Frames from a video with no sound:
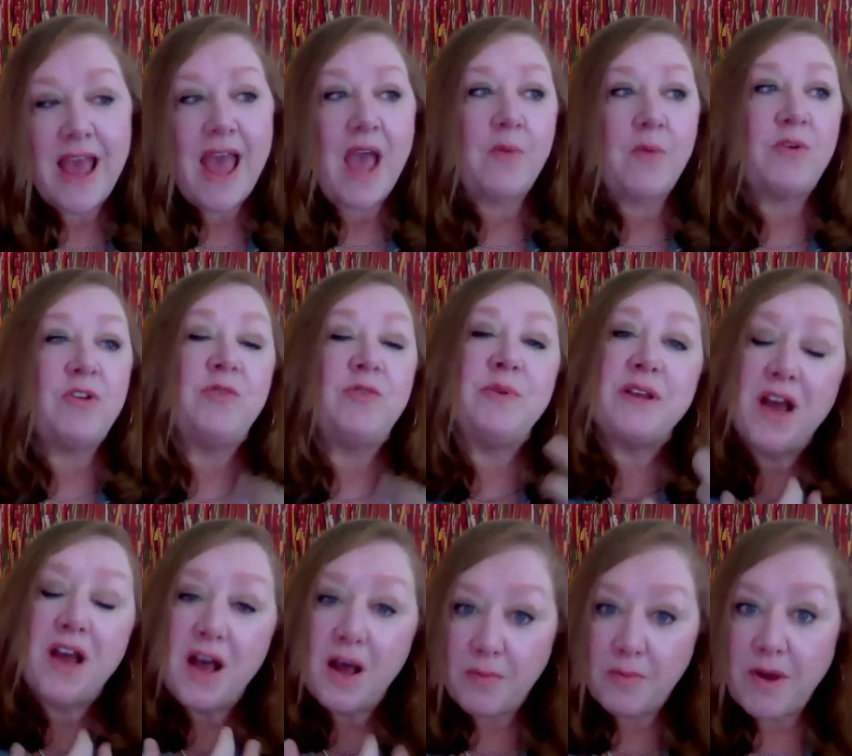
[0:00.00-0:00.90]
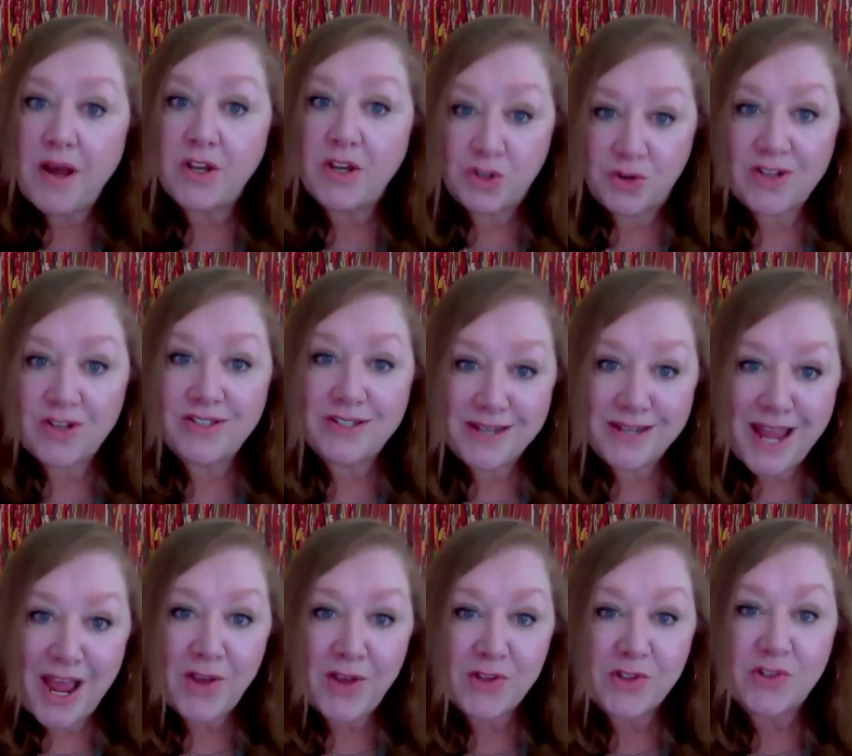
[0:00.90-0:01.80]
And when you become a trusted
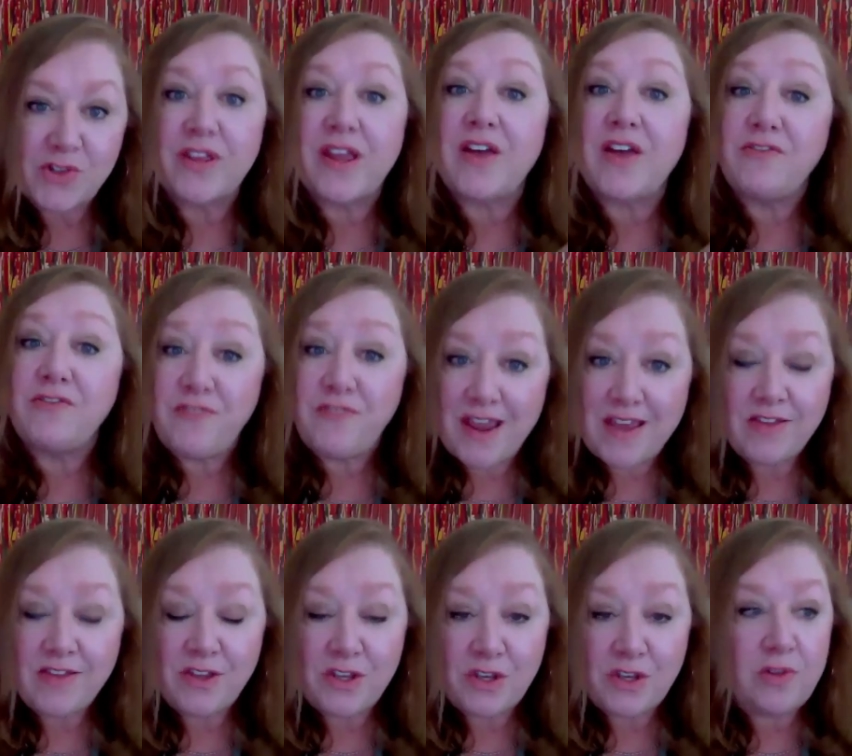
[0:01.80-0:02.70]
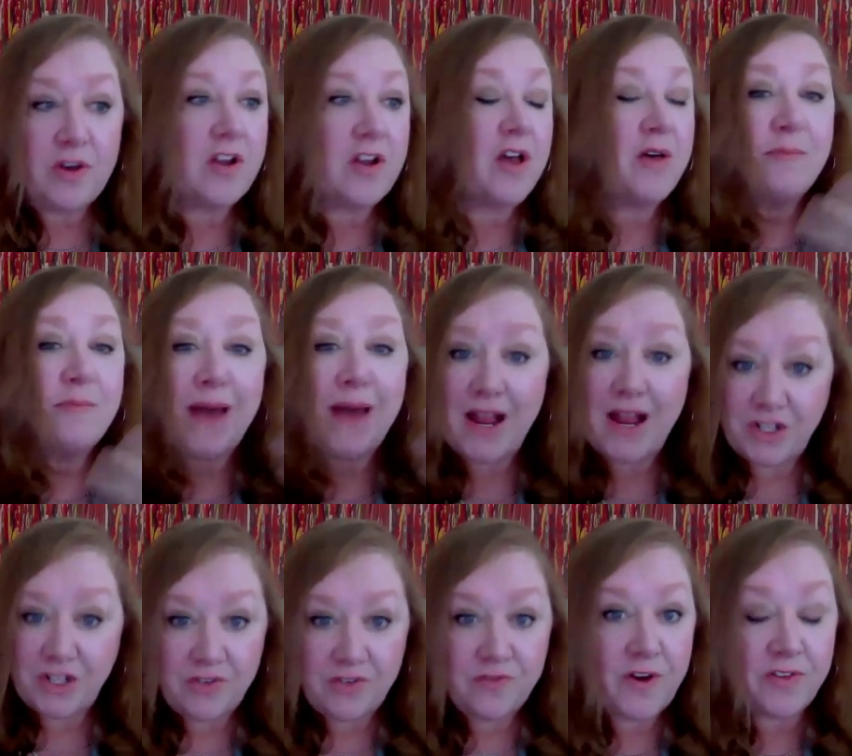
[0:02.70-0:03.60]
counselor, they have faith in you. They'll come back
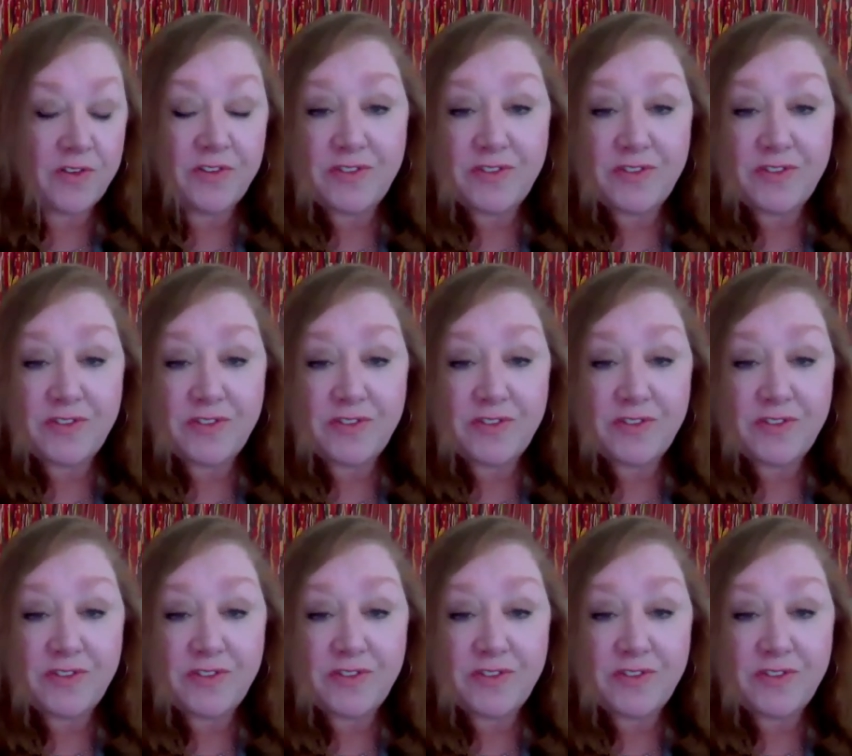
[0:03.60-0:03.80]
to you for other